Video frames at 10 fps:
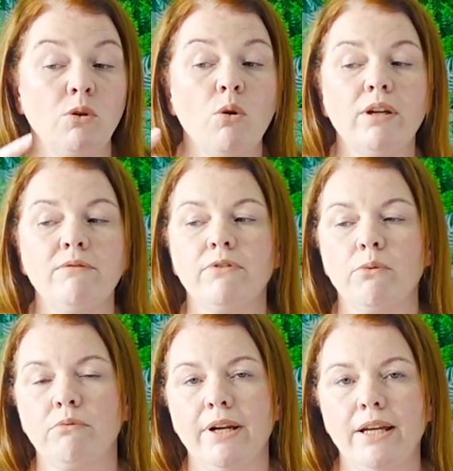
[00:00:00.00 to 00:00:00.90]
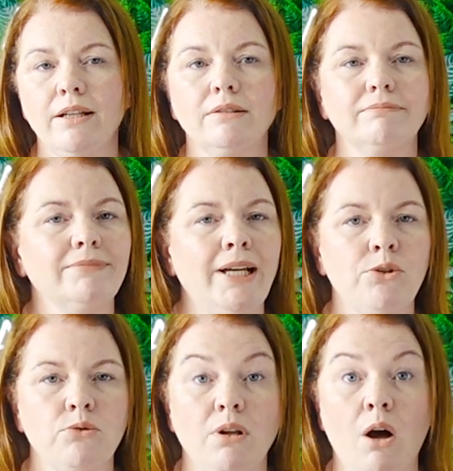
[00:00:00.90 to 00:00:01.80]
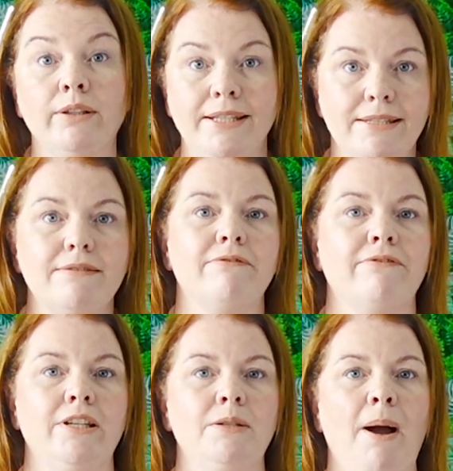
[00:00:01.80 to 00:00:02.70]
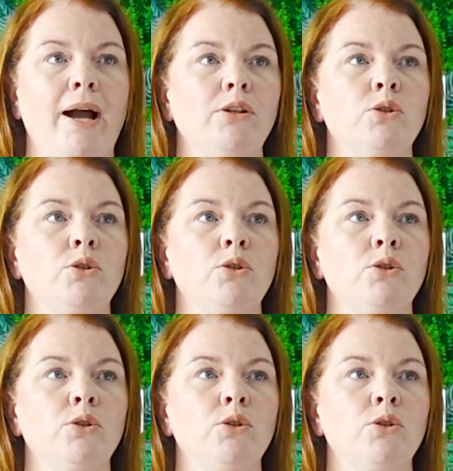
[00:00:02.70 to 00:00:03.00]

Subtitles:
looking for real, natural, honest feedback.